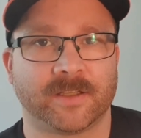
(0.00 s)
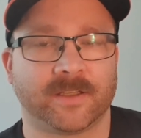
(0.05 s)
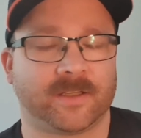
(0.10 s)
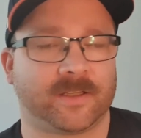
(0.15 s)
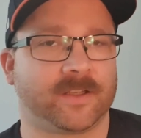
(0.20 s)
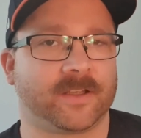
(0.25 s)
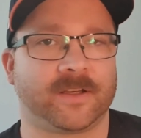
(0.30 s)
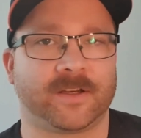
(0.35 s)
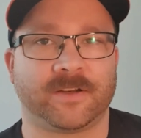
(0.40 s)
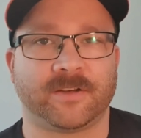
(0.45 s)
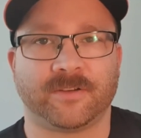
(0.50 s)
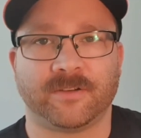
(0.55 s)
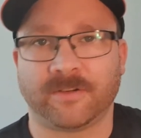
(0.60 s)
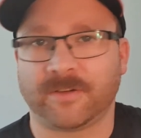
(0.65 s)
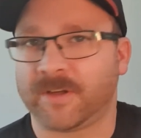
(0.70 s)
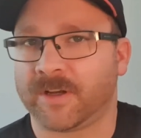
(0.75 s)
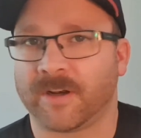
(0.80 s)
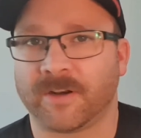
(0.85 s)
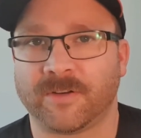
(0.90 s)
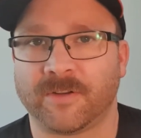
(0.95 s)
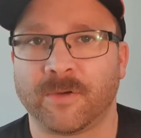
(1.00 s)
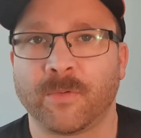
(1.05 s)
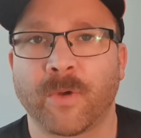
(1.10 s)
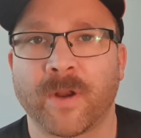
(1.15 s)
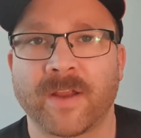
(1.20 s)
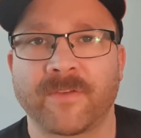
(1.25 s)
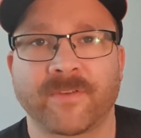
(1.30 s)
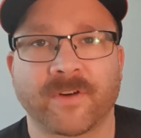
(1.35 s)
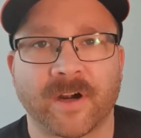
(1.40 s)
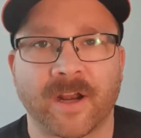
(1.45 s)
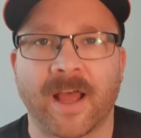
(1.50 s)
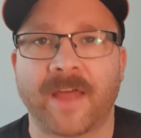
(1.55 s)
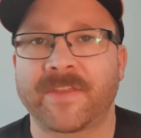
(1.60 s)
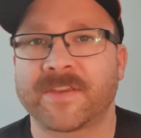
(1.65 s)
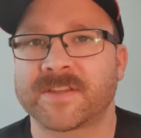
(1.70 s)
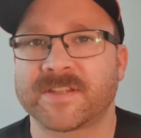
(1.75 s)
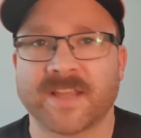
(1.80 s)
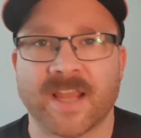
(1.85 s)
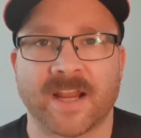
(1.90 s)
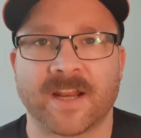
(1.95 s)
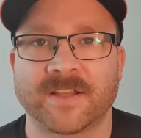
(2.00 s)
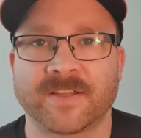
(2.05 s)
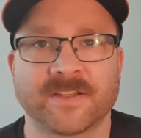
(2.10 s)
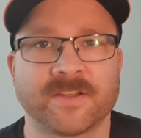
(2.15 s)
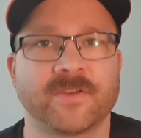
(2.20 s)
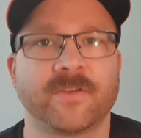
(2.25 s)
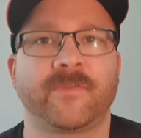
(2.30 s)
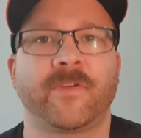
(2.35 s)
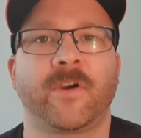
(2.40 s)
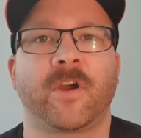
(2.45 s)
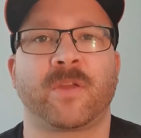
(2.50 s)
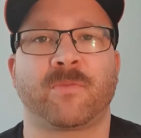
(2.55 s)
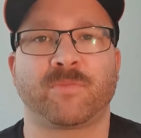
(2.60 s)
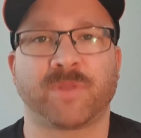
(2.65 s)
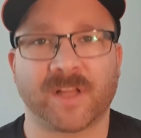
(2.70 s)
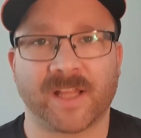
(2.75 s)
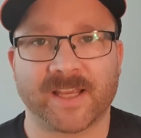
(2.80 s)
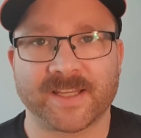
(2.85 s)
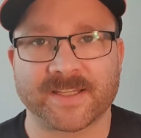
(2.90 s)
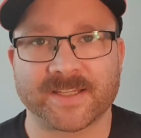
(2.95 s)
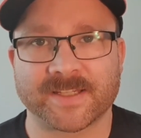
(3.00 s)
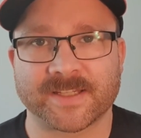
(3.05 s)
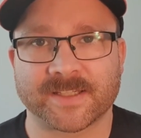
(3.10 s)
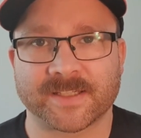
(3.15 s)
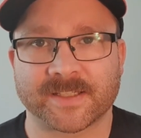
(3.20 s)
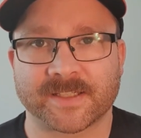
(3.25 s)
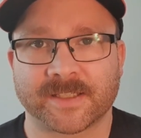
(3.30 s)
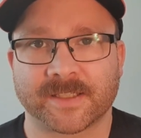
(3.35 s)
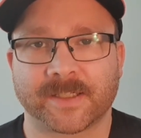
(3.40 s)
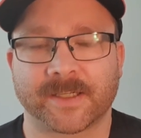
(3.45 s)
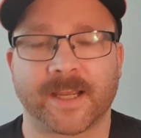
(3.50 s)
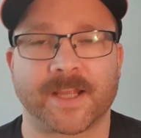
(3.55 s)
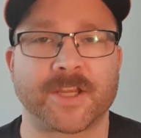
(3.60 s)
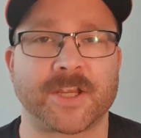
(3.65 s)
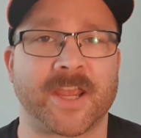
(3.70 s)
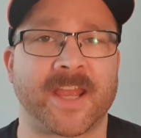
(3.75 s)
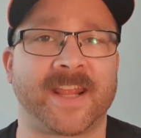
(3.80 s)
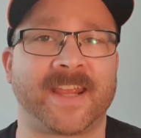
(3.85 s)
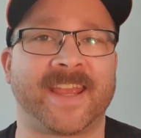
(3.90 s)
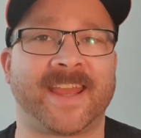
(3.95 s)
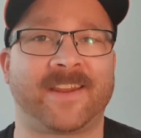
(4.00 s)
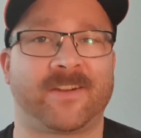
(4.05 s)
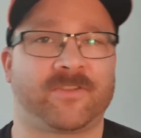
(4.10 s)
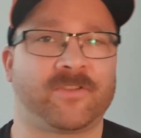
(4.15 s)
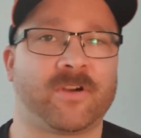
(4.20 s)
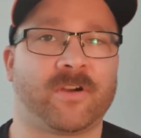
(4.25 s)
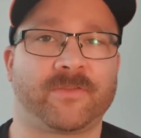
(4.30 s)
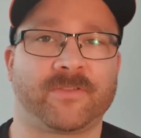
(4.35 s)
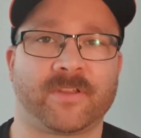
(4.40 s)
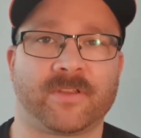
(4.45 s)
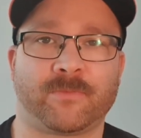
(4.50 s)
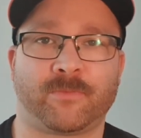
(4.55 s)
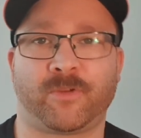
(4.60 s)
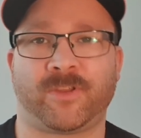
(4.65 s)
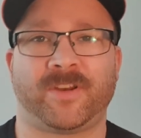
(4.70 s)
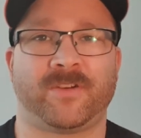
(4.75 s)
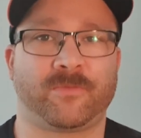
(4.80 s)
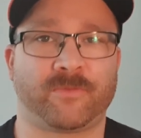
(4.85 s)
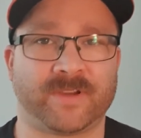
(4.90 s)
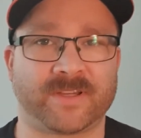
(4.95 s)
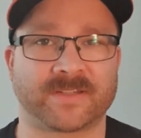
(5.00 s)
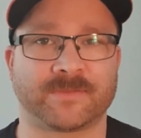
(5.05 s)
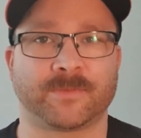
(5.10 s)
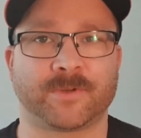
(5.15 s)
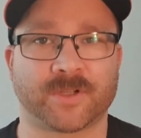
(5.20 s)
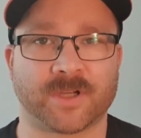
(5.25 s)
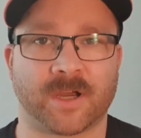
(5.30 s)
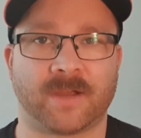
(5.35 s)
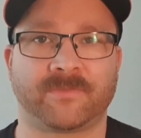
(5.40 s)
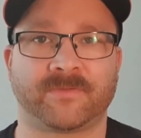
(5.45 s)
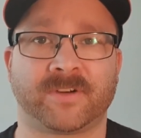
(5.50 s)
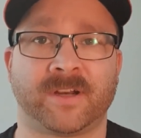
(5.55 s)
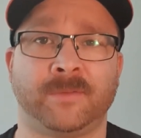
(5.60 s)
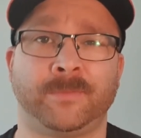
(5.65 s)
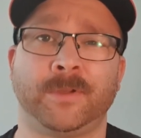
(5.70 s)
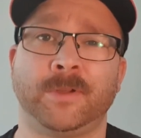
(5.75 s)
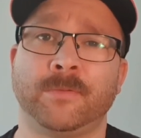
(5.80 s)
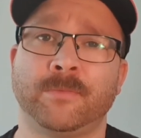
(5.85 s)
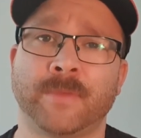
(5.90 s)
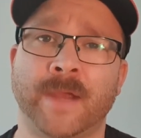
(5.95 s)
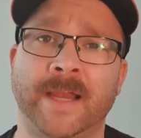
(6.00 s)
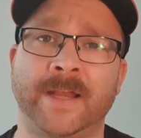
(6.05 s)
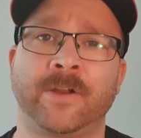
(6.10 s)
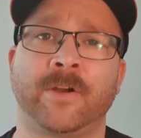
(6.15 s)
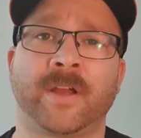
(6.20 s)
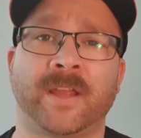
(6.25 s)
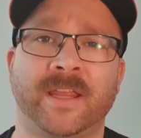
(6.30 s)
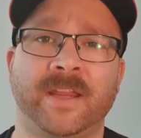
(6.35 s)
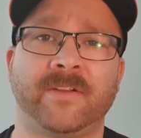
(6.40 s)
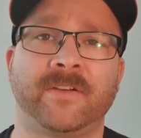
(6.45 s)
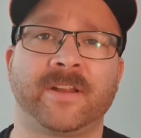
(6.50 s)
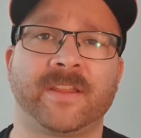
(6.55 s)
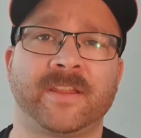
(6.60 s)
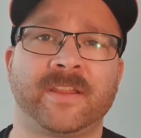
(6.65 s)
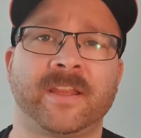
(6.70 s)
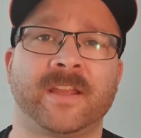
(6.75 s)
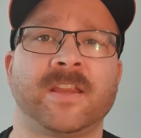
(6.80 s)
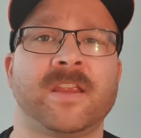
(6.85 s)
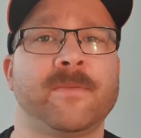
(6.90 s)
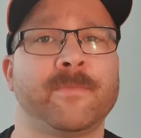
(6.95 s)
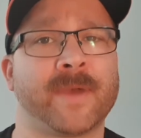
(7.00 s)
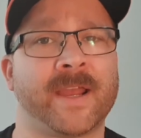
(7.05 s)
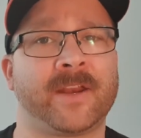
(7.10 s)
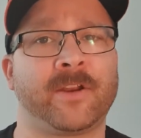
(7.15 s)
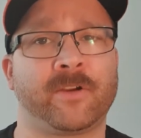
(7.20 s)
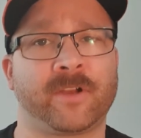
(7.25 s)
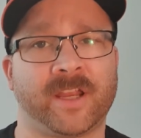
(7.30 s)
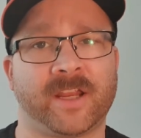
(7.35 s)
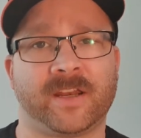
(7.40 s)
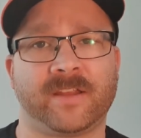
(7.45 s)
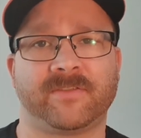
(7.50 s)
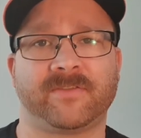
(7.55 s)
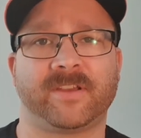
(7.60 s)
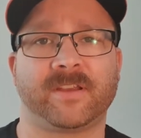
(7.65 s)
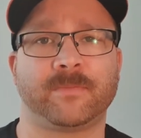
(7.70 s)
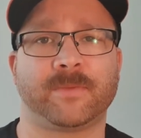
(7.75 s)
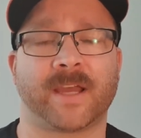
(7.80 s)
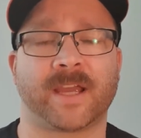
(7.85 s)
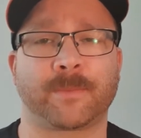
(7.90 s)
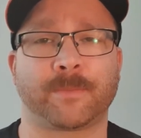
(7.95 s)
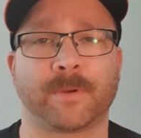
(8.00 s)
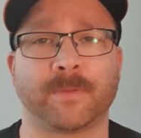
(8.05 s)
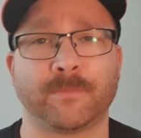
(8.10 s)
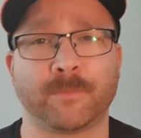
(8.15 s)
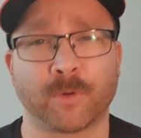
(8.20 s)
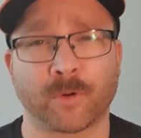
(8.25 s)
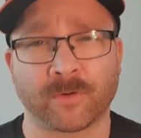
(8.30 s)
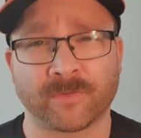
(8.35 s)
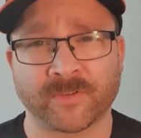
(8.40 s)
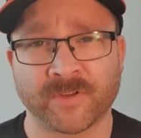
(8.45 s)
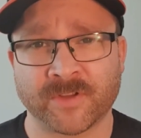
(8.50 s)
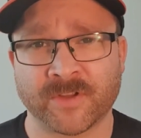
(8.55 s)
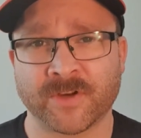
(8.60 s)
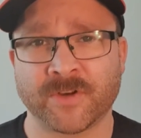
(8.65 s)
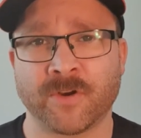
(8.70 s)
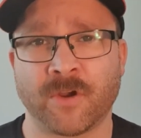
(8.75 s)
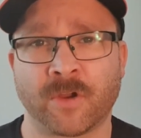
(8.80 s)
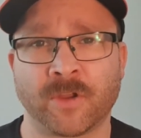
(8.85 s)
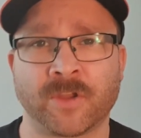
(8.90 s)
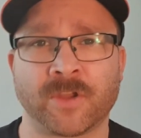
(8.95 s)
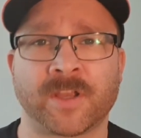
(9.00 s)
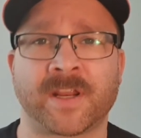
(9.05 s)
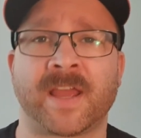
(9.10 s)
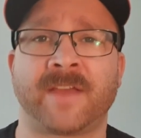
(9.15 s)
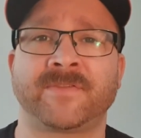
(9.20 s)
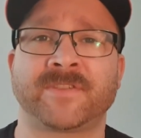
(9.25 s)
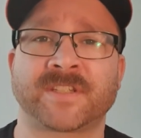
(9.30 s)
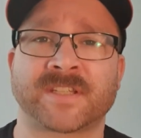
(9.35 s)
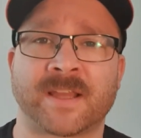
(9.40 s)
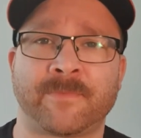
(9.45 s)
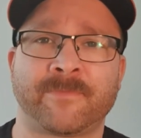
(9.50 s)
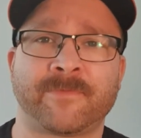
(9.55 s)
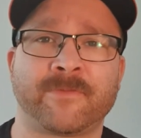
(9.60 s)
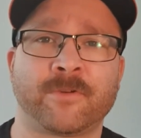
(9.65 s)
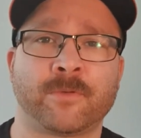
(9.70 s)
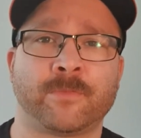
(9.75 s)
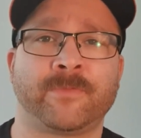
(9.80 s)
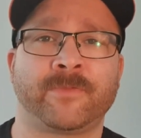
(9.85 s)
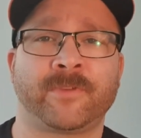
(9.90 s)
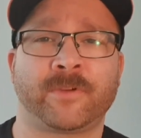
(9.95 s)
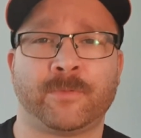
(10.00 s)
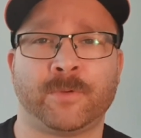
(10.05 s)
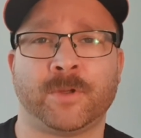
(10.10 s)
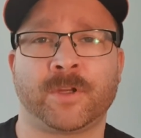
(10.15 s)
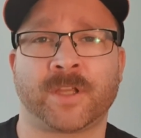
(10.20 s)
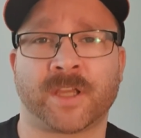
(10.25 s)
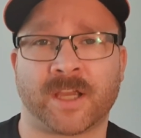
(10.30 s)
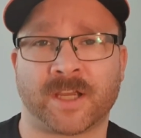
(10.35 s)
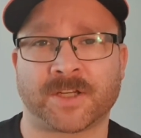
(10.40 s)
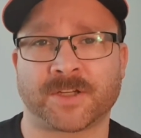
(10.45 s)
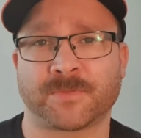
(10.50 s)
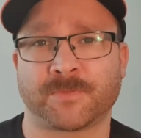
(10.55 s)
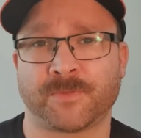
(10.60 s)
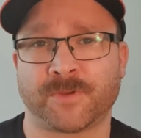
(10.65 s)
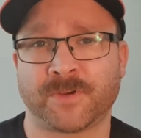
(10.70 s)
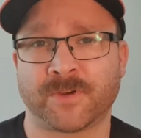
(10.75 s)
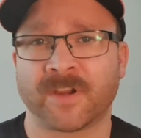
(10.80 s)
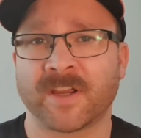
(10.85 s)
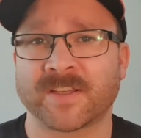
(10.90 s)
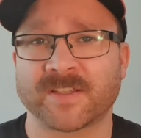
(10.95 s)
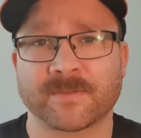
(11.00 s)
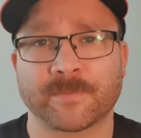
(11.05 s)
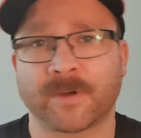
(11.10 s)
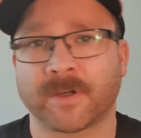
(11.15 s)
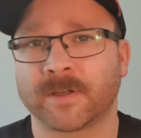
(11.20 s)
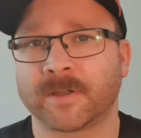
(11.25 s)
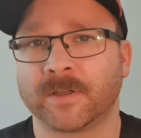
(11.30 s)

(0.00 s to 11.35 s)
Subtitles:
You're going to do whatever other standards that you've got in place, and you're going to get it off to them within a reasonable time frame. You may not hear anything and you may not get any feedback, but more often than not, you're going to have some form of communication with your customer